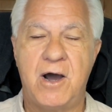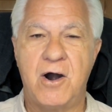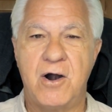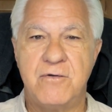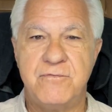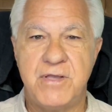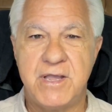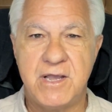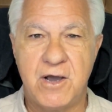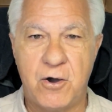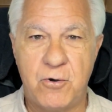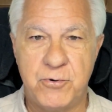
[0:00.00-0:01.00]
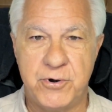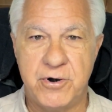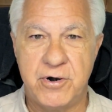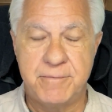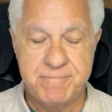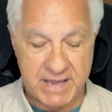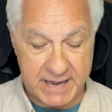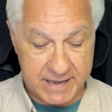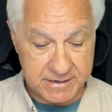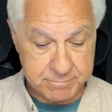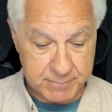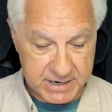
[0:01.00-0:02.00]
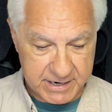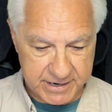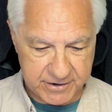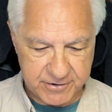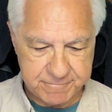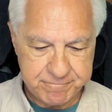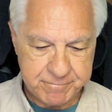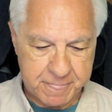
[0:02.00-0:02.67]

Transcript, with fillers: RV owner and buyer